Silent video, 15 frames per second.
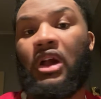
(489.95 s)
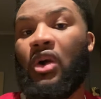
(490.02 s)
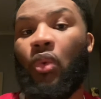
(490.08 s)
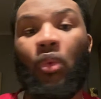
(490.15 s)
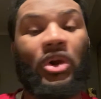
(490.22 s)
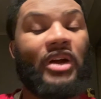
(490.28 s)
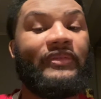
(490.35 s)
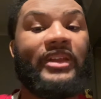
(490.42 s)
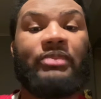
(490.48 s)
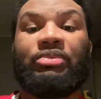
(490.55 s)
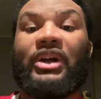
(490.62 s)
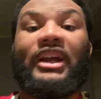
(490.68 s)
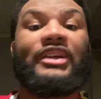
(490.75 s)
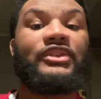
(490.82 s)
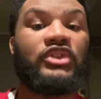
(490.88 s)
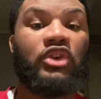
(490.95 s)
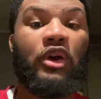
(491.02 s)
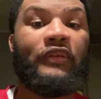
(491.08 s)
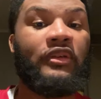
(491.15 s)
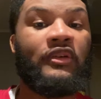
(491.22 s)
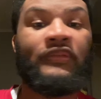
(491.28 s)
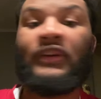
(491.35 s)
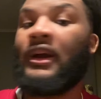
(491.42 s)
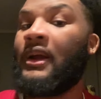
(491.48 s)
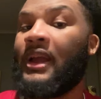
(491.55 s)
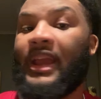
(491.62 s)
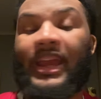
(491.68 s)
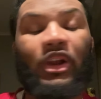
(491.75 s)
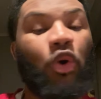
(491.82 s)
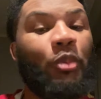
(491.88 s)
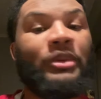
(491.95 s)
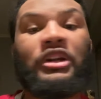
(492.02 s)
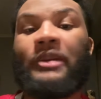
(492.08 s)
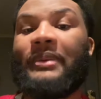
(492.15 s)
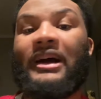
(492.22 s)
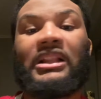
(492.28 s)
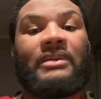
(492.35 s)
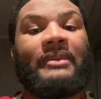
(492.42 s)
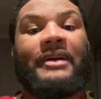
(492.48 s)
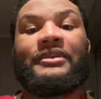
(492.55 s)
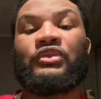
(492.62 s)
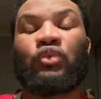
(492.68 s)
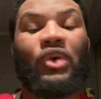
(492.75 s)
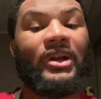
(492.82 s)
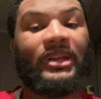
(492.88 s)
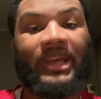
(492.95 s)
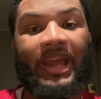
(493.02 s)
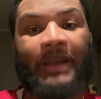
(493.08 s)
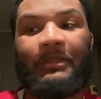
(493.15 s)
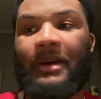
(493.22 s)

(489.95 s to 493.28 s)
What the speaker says: Whenever they played conservative, it opened up Alabama's run game.